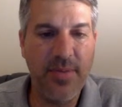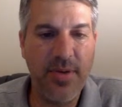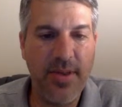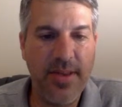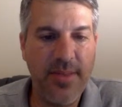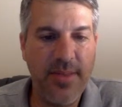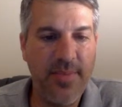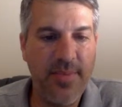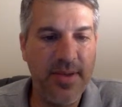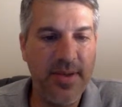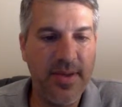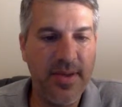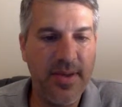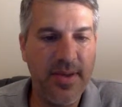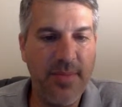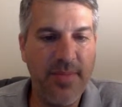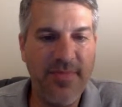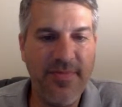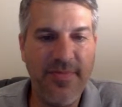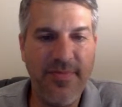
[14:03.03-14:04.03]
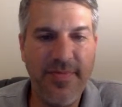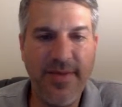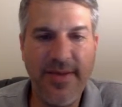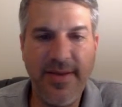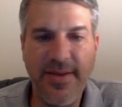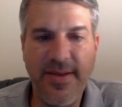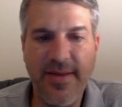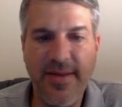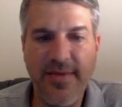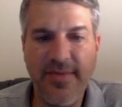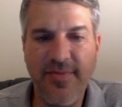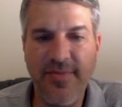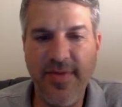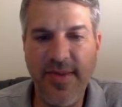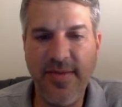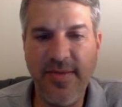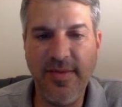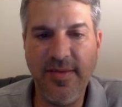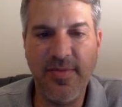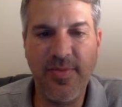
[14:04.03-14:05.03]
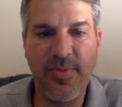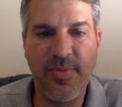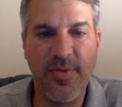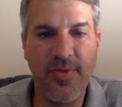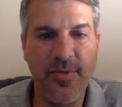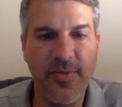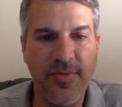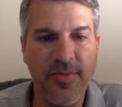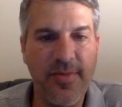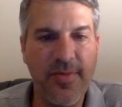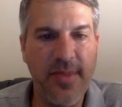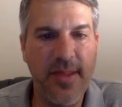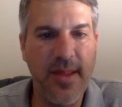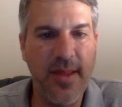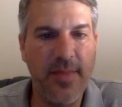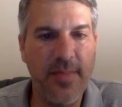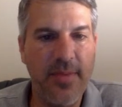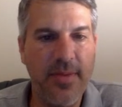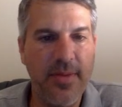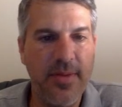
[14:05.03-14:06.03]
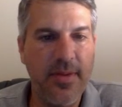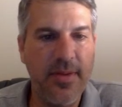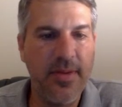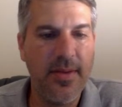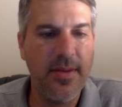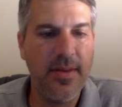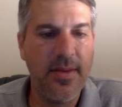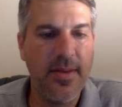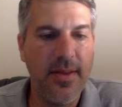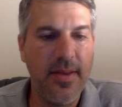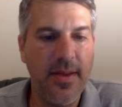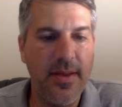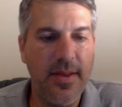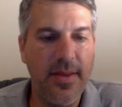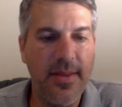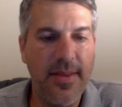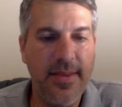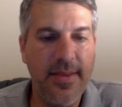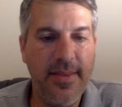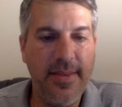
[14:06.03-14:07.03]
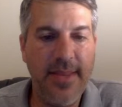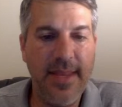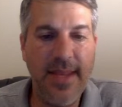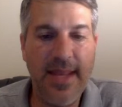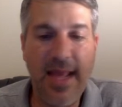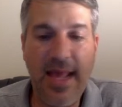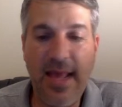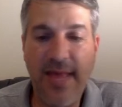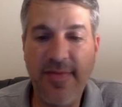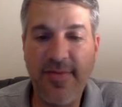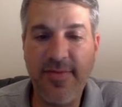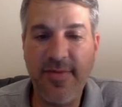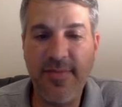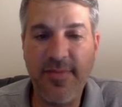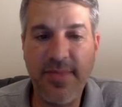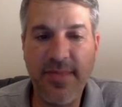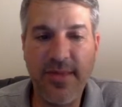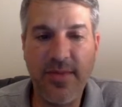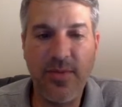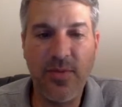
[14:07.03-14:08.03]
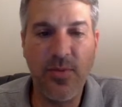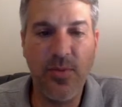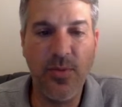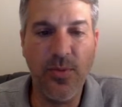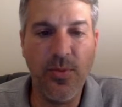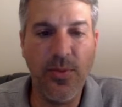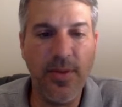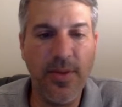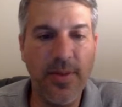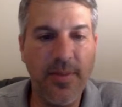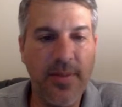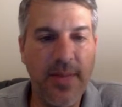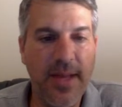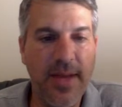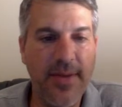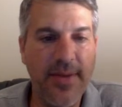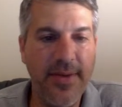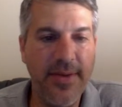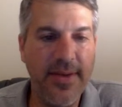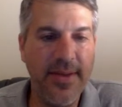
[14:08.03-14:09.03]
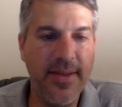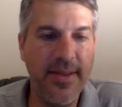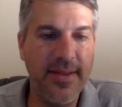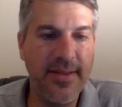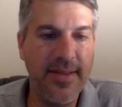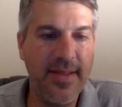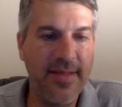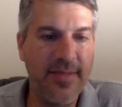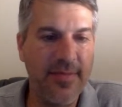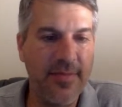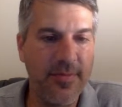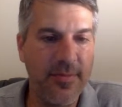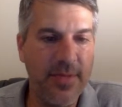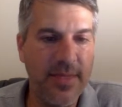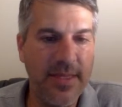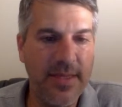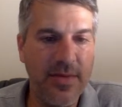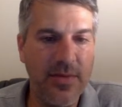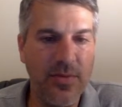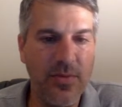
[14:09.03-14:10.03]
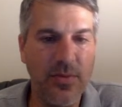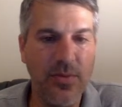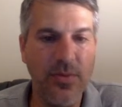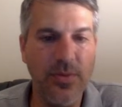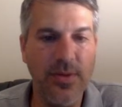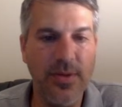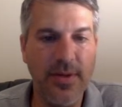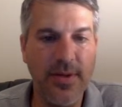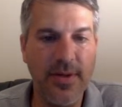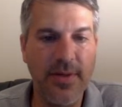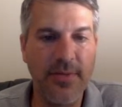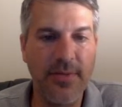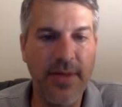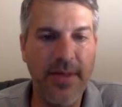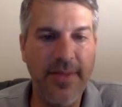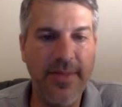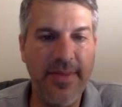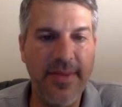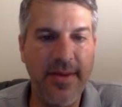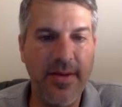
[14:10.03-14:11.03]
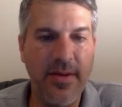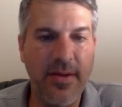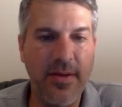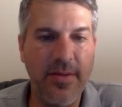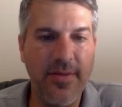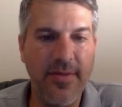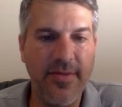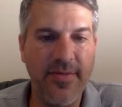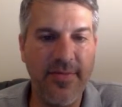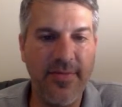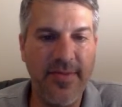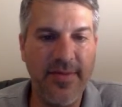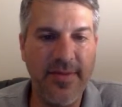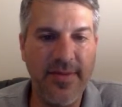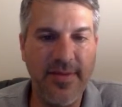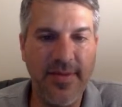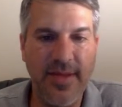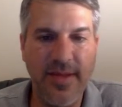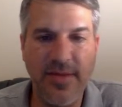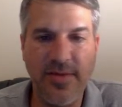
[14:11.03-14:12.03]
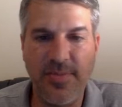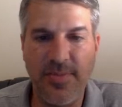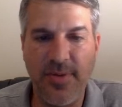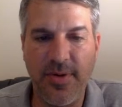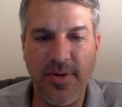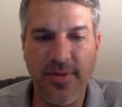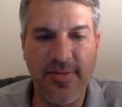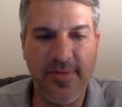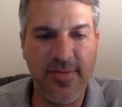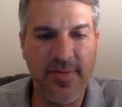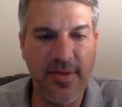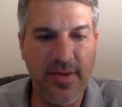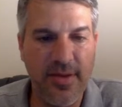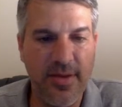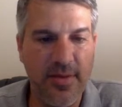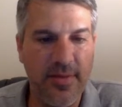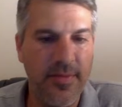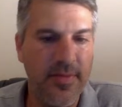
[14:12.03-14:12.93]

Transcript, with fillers: Probably pick them up if you find a nice vintage pearl snap. Uh, that that has something cool about it. Like that's a really cool look right there on this vintage H Bar C.